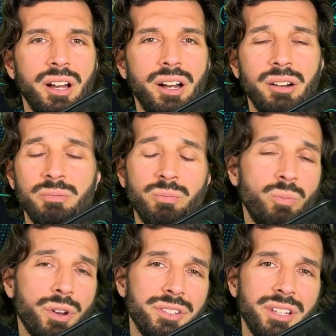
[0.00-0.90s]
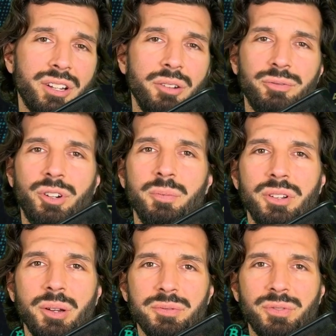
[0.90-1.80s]
What does that come
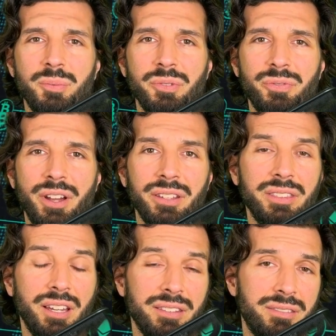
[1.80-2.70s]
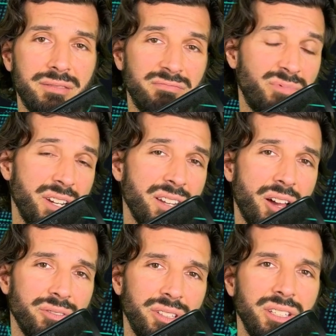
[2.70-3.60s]
from? It comes from the fact that right
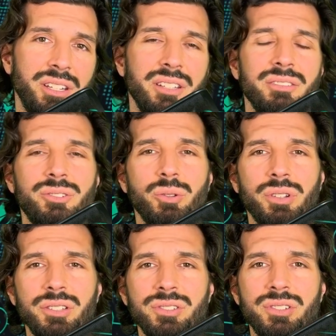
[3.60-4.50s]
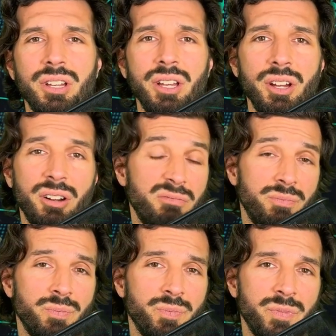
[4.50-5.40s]
now the leading tokens
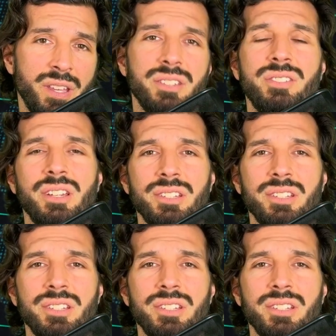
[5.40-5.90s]
is